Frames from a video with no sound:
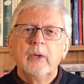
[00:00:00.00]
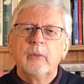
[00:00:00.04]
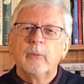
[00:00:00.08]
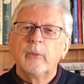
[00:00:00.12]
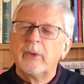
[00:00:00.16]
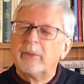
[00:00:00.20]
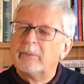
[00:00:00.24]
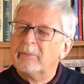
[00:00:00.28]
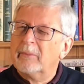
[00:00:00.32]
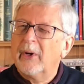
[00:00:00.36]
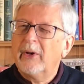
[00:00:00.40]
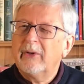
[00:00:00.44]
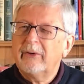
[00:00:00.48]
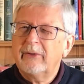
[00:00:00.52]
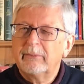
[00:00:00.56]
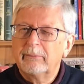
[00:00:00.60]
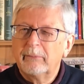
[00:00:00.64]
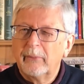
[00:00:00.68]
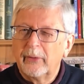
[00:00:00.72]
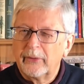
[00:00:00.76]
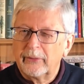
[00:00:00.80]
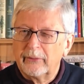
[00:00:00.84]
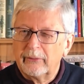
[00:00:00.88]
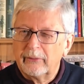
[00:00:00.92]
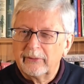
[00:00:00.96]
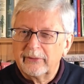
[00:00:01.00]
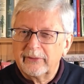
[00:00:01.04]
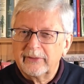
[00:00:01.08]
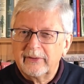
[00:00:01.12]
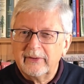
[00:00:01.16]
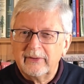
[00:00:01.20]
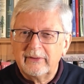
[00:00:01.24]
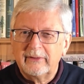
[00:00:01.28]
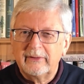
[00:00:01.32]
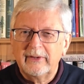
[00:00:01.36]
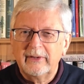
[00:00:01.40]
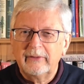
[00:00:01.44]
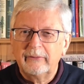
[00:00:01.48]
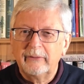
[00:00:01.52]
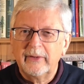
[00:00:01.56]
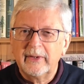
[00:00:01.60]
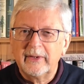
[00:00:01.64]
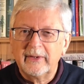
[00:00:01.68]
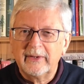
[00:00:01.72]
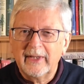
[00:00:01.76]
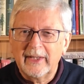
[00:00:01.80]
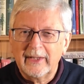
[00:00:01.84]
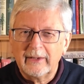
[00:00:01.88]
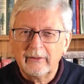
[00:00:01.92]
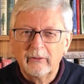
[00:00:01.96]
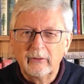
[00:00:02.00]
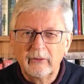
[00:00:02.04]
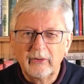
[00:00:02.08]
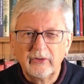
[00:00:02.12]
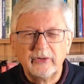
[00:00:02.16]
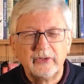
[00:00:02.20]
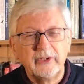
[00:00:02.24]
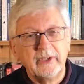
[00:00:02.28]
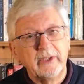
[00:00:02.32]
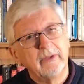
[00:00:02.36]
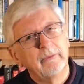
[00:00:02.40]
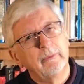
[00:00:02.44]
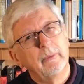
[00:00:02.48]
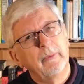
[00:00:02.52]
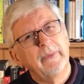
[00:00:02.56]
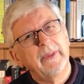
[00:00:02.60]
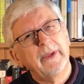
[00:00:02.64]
with most models considering technology as what